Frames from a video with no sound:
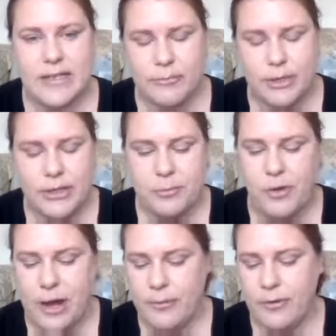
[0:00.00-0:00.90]
I put the
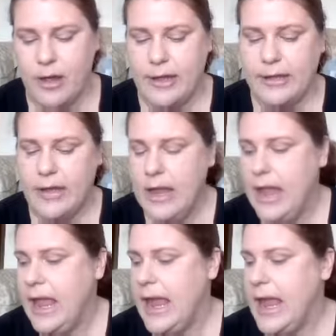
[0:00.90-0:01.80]
primer on,
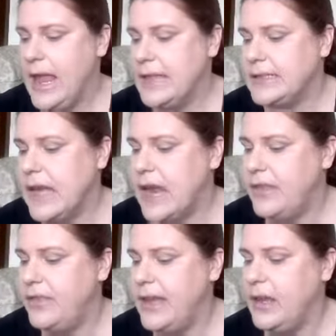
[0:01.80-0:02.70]
and I
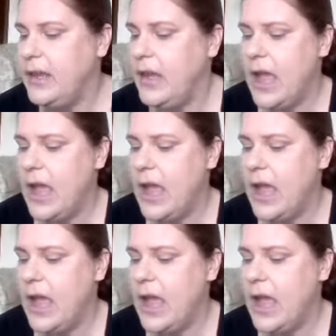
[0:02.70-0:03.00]
think